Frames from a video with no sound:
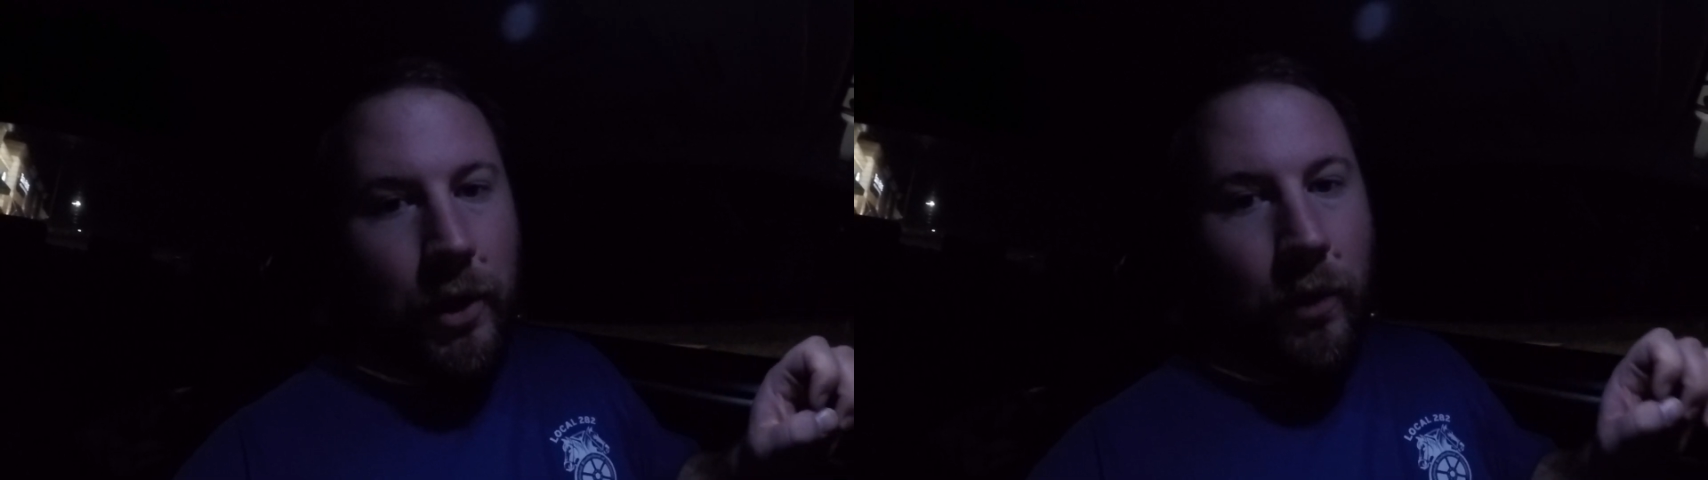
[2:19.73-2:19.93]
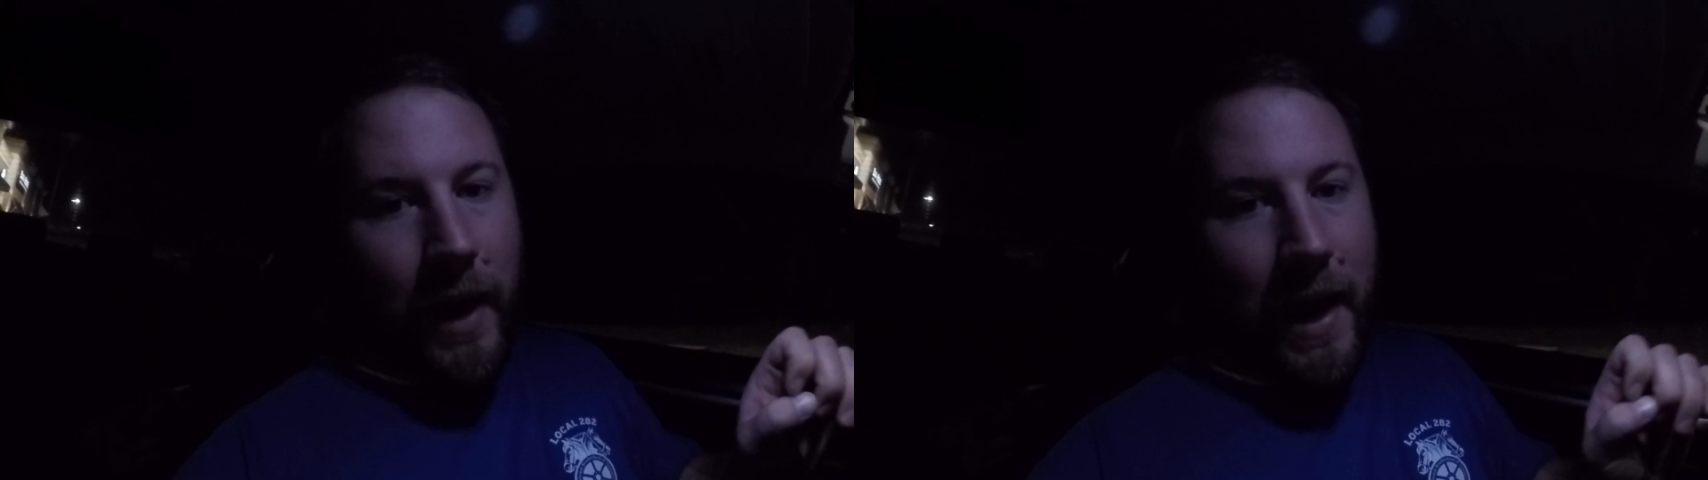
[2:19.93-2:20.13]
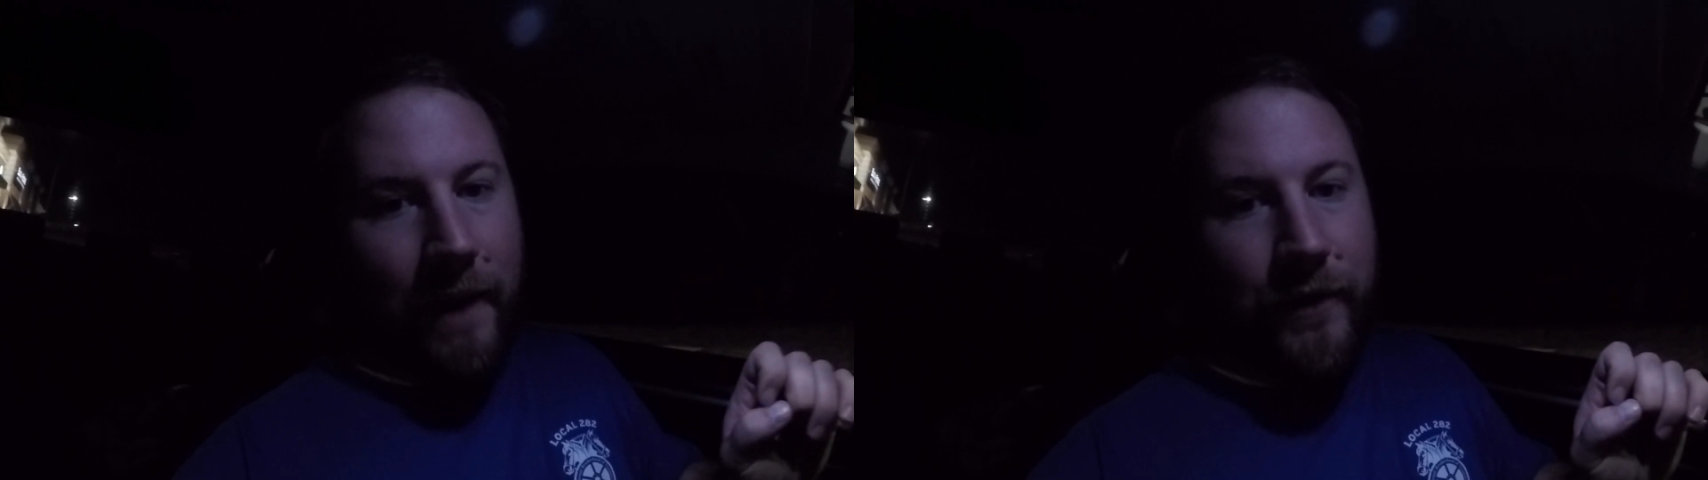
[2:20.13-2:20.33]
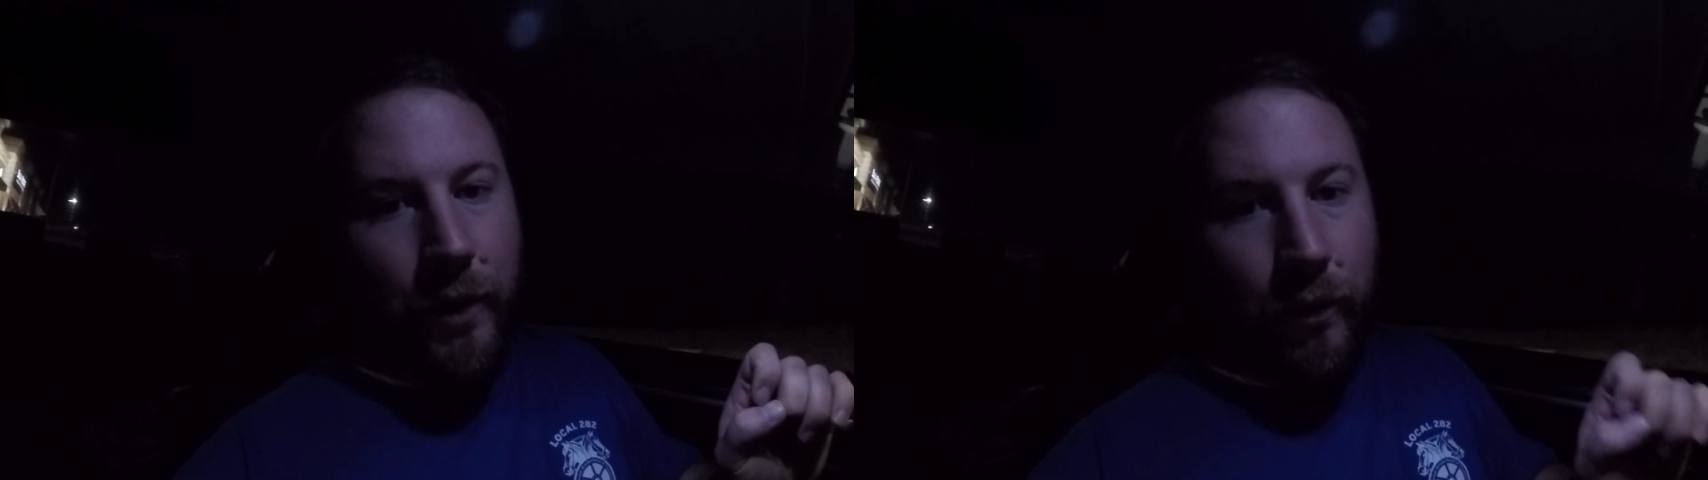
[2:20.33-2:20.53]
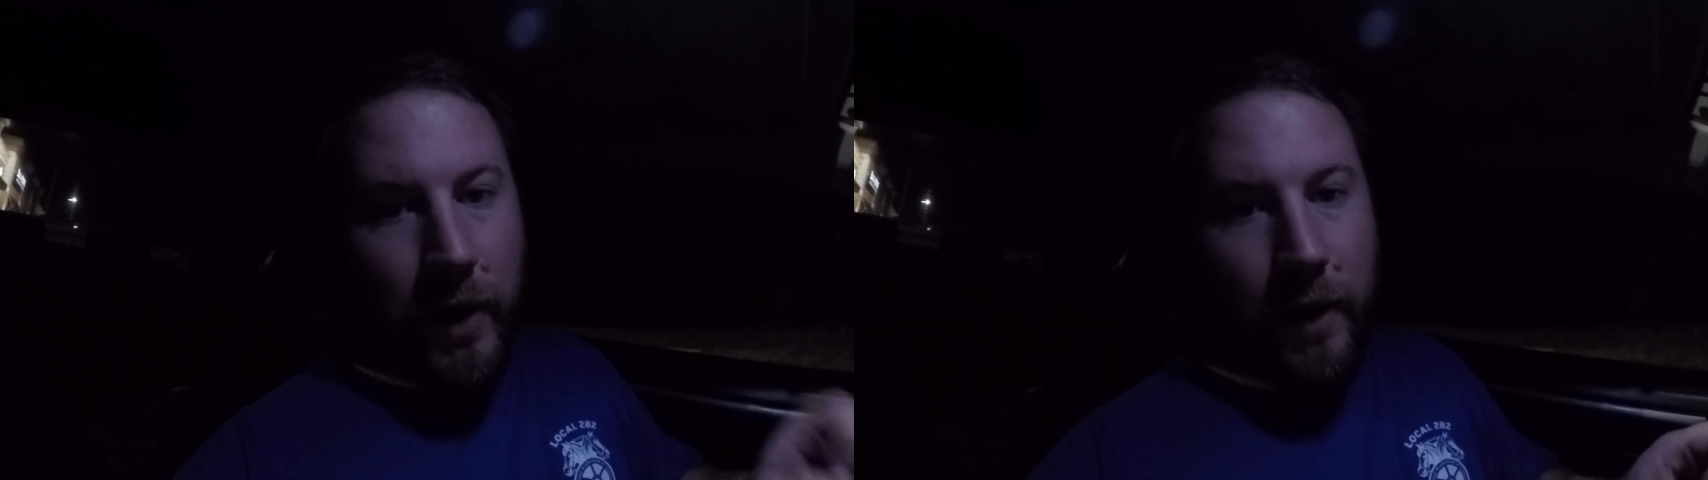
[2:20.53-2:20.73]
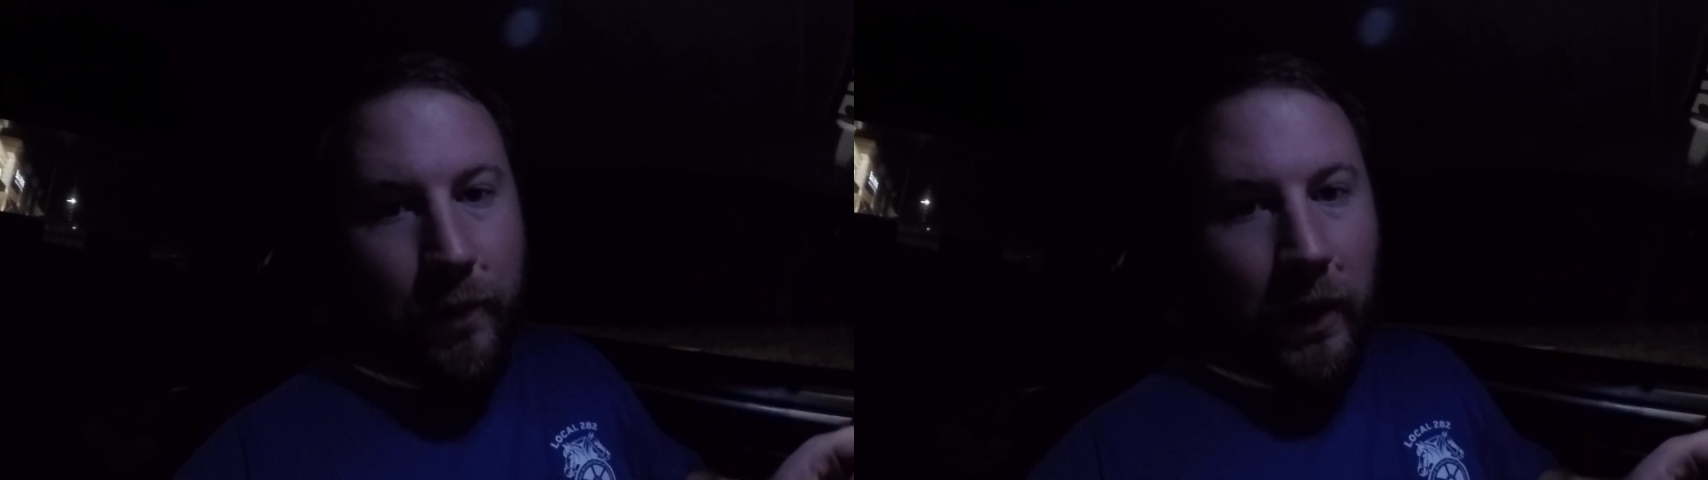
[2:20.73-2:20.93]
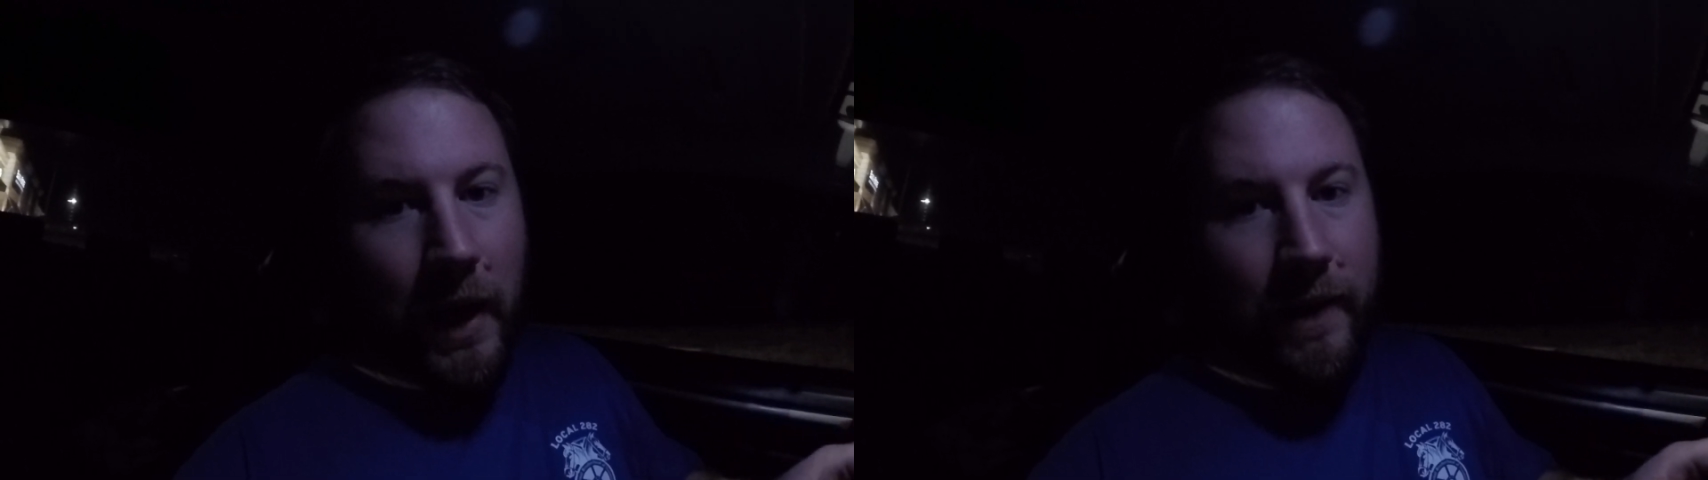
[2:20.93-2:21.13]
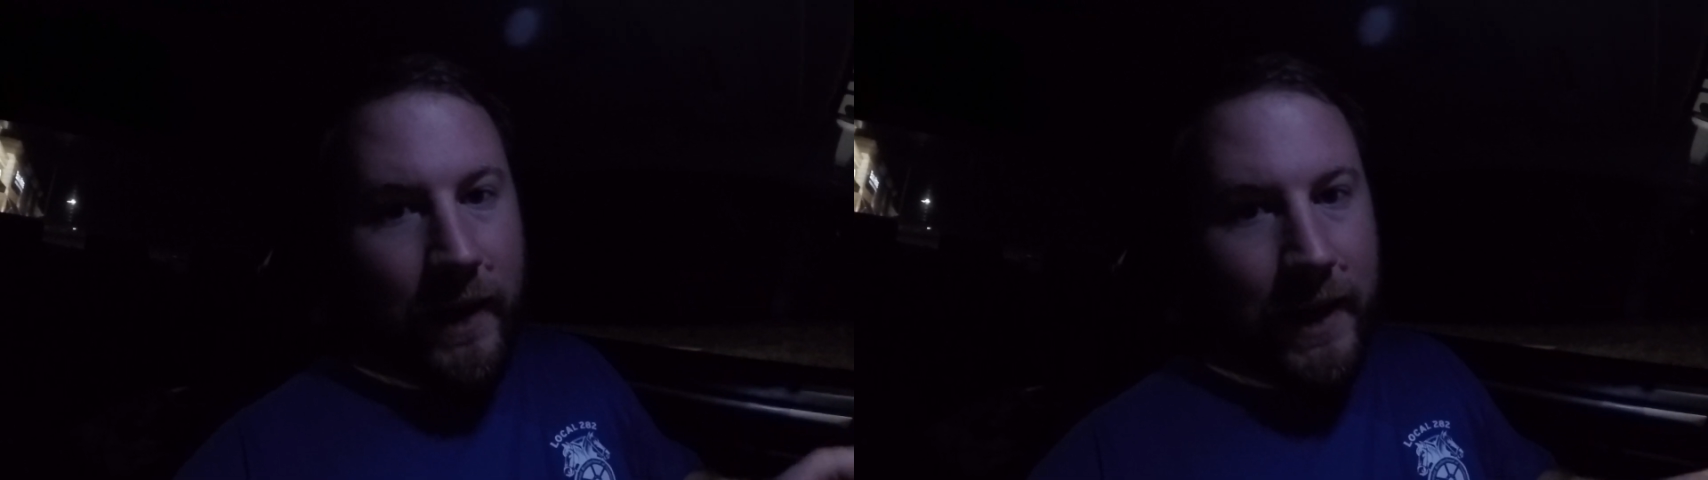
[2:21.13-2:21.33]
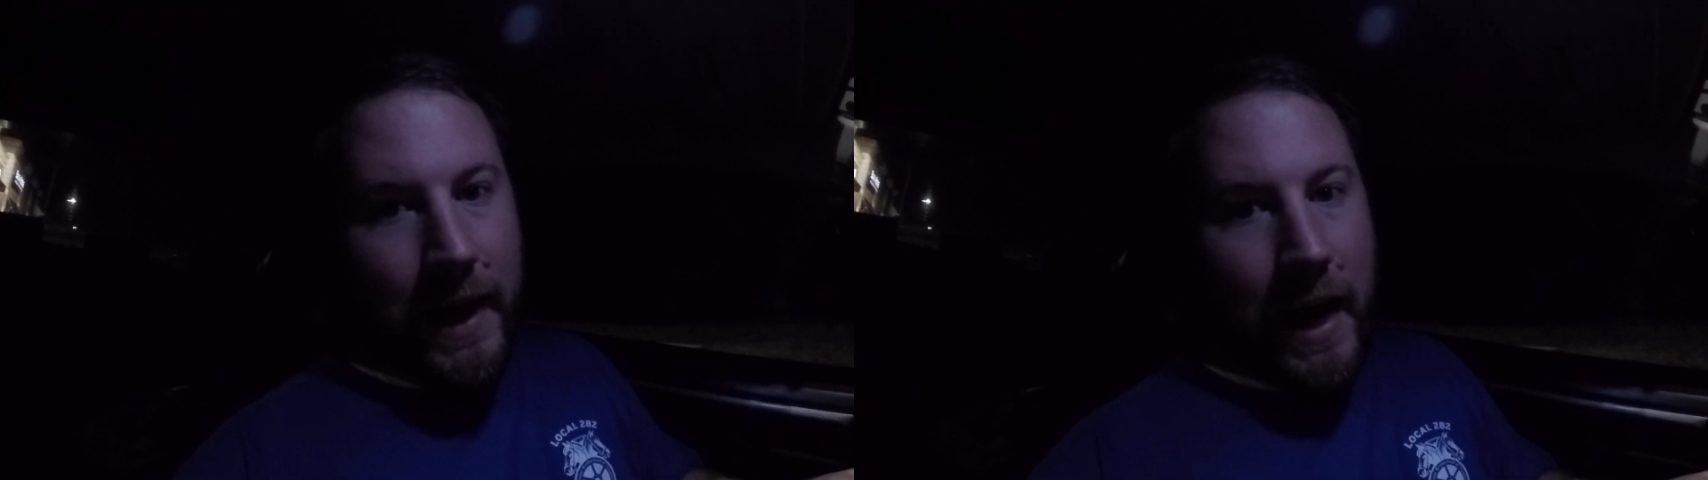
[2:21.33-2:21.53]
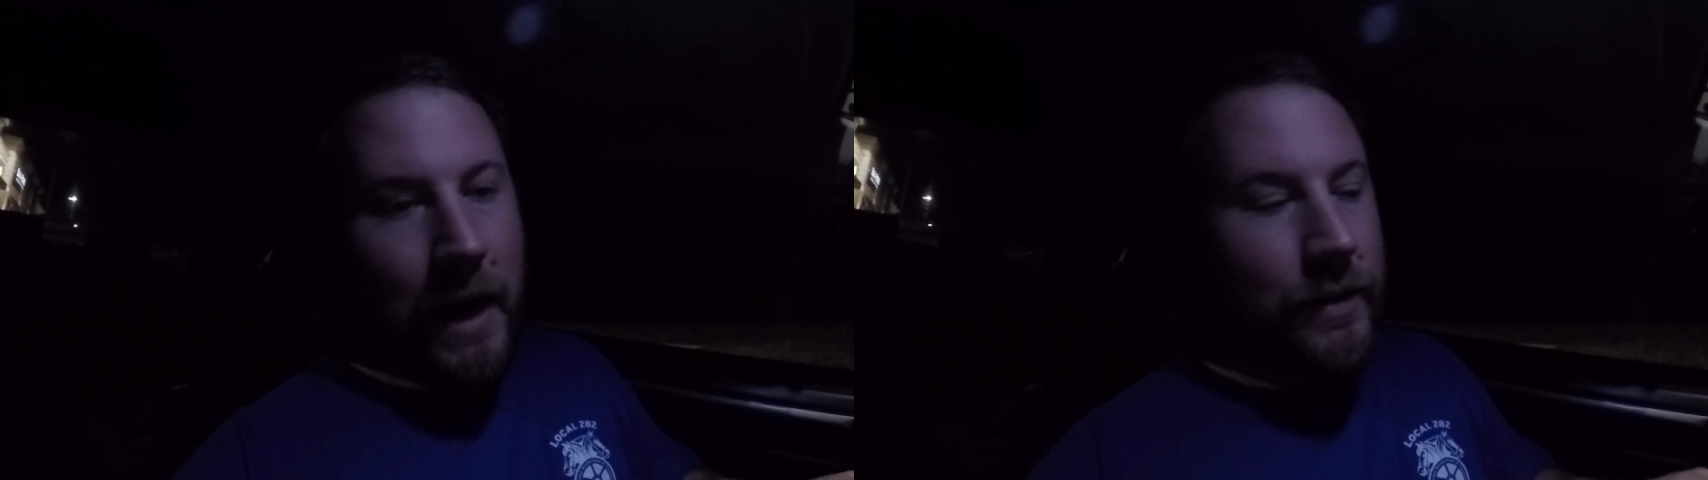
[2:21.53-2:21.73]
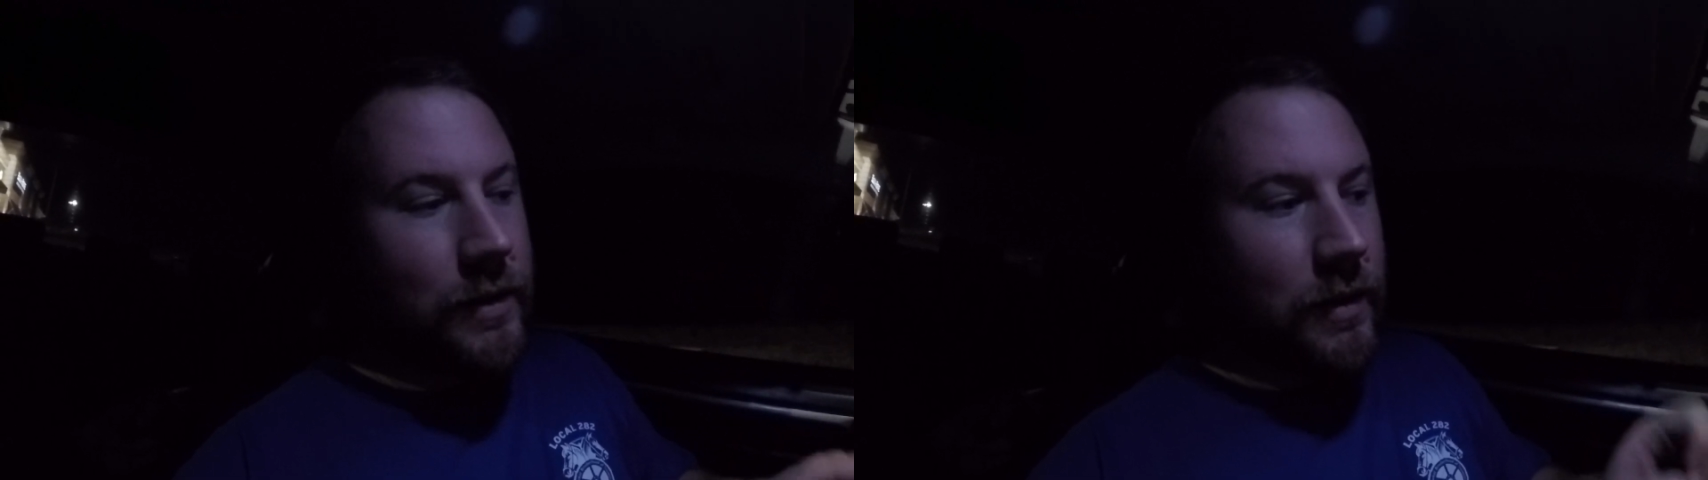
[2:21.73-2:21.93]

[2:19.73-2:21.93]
you don't have to reapply the gas